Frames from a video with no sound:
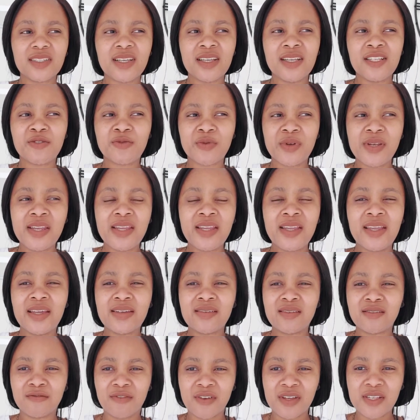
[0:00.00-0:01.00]
It's really an
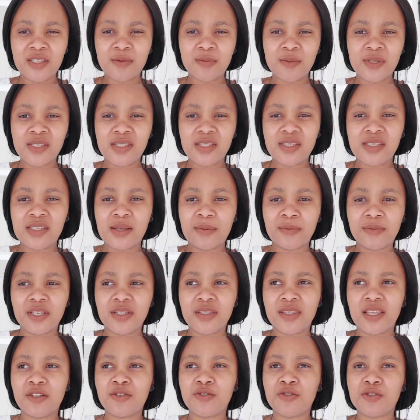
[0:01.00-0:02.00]
investment and
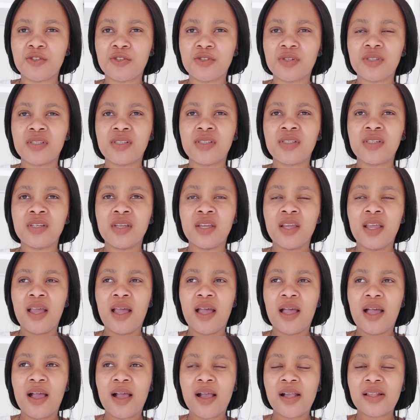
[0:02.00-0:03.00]
something that you should
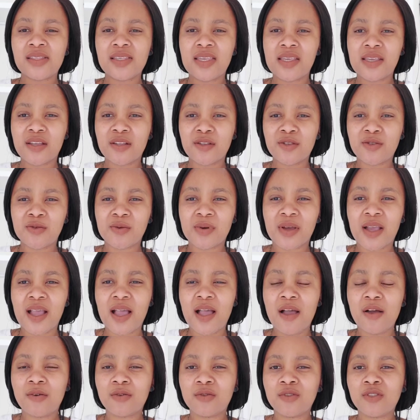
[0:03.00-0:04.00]
take into
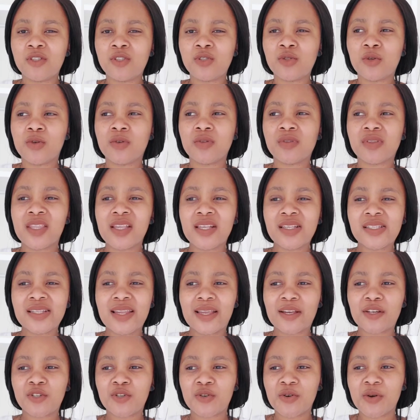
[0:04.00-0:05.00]
account. So things
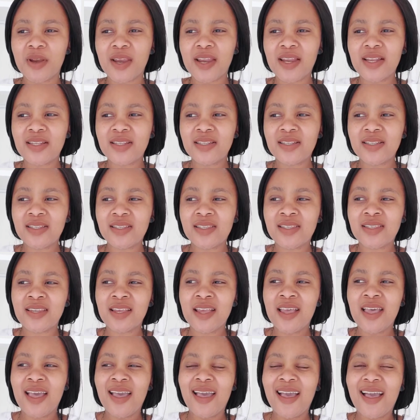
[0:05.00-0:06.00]
like trends,
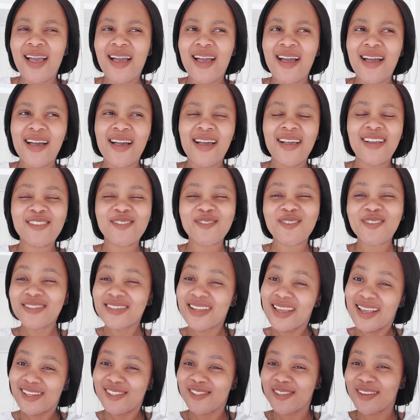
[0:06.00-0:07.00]
it's all
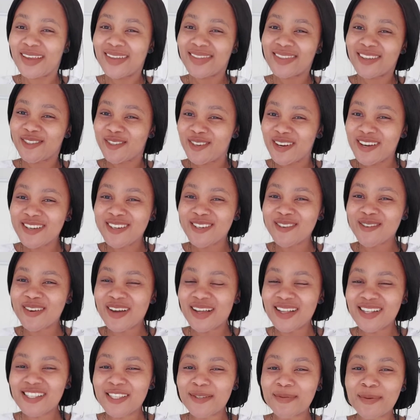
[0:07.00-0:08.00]
nice to get the trendy
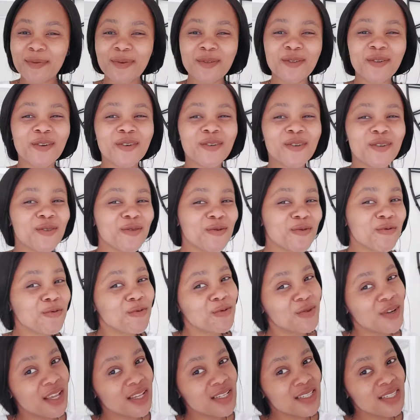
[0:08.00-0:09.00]
ones, but what you're going to
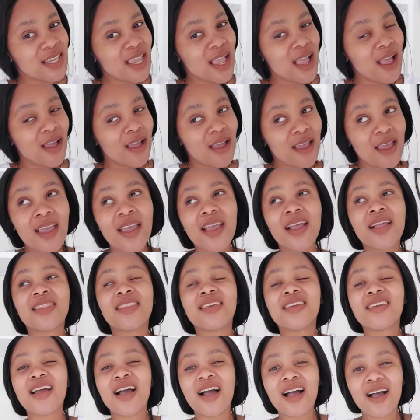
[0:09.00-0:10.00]
do next year and
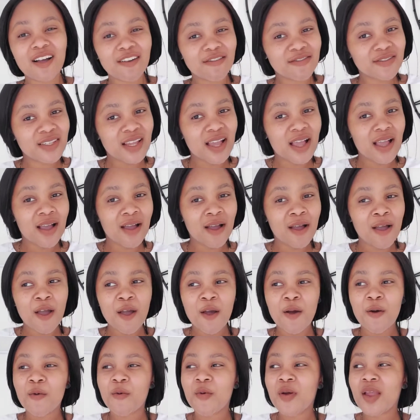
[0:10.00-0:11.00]
the year after,
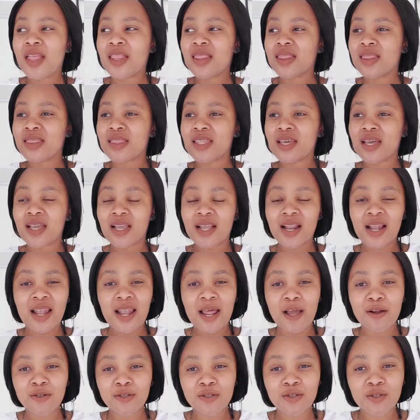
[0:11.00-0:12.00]
when the
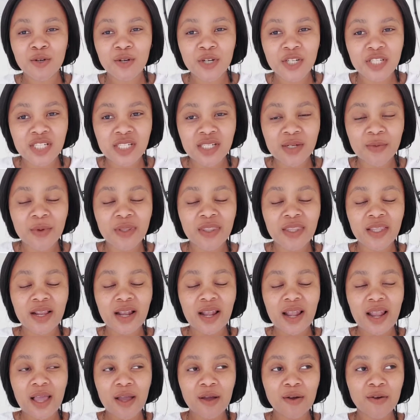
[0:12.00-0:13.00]
cloud cushion, when the
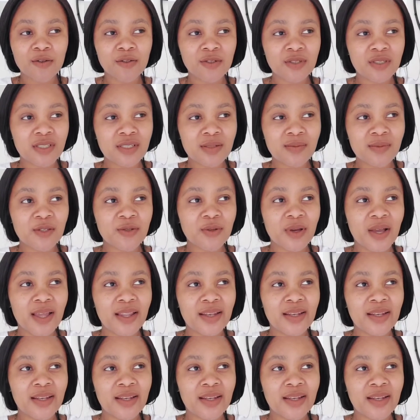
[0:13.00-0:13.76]
cloud, Kim